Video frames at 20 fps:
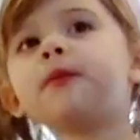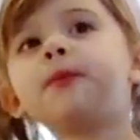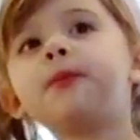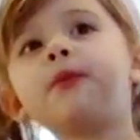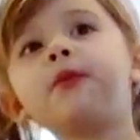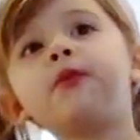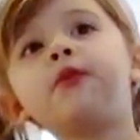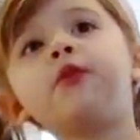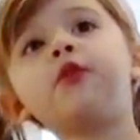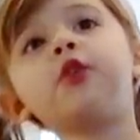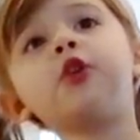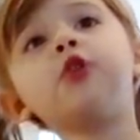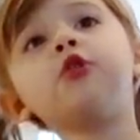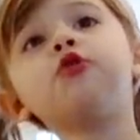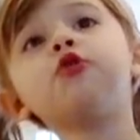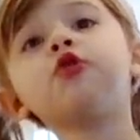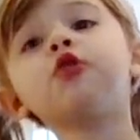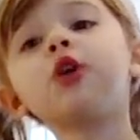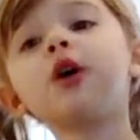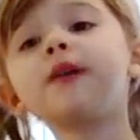Before you
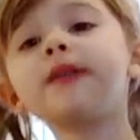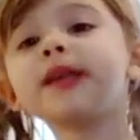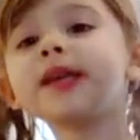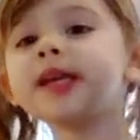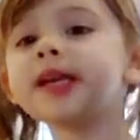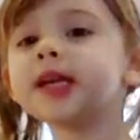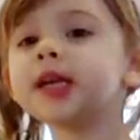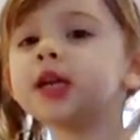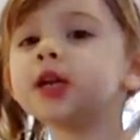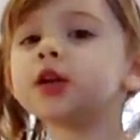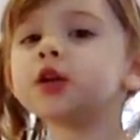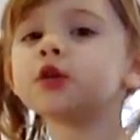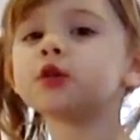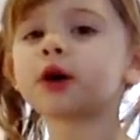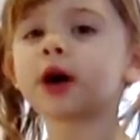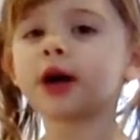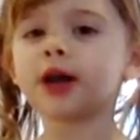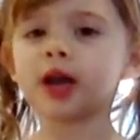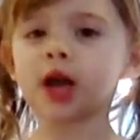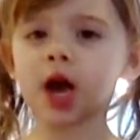turn on the heat, you
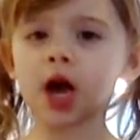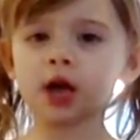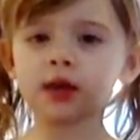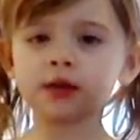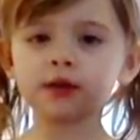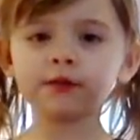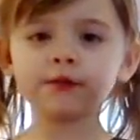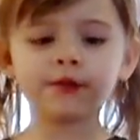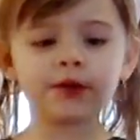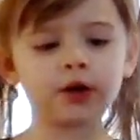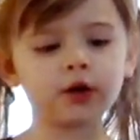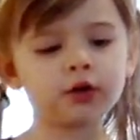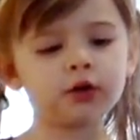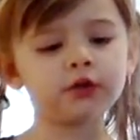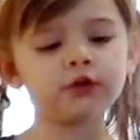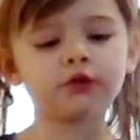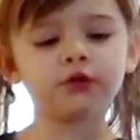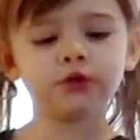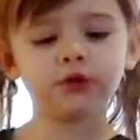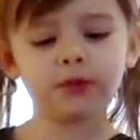gotta add the butter
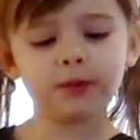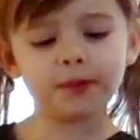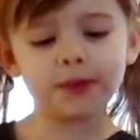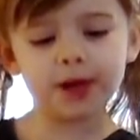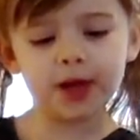into the